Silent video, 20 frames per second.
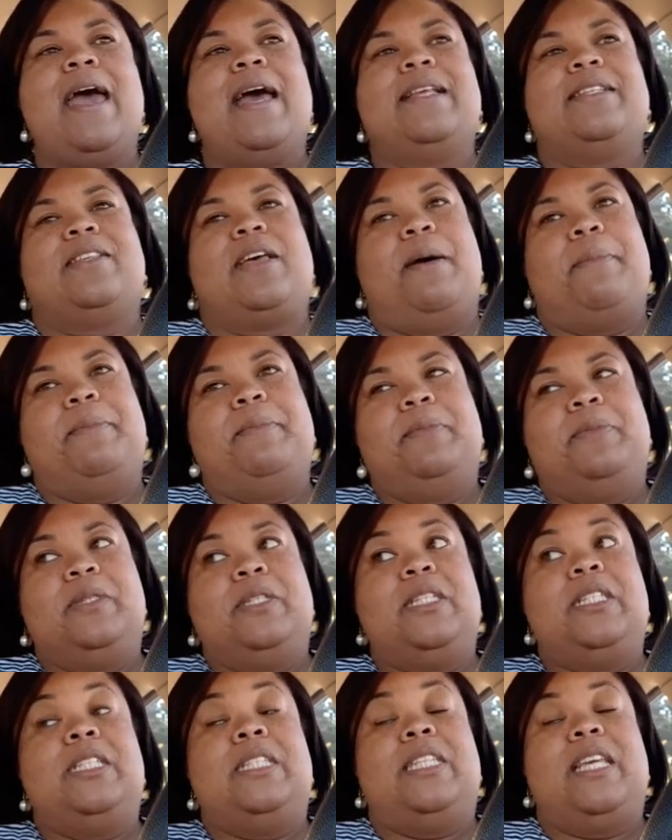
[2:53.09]
And so I've
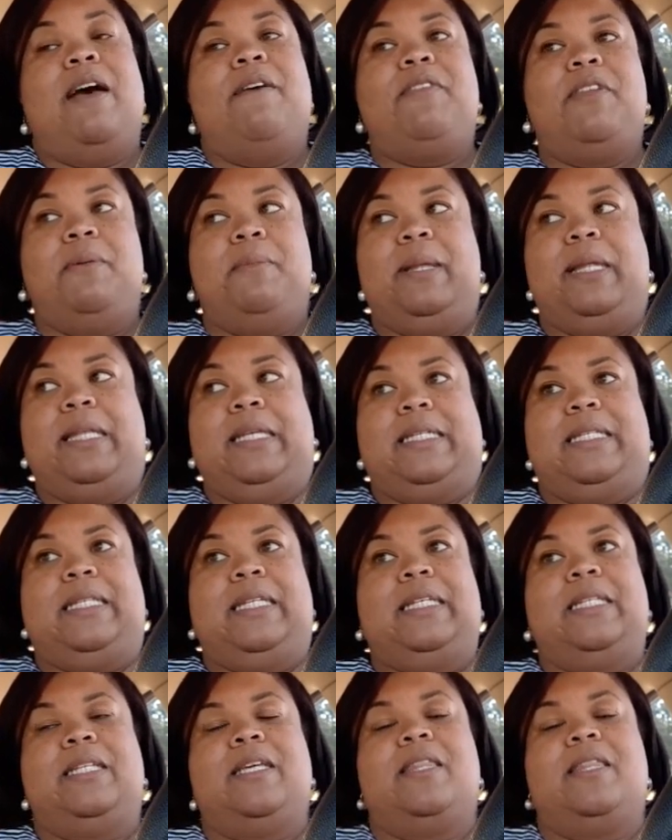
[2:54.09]
definitely been listening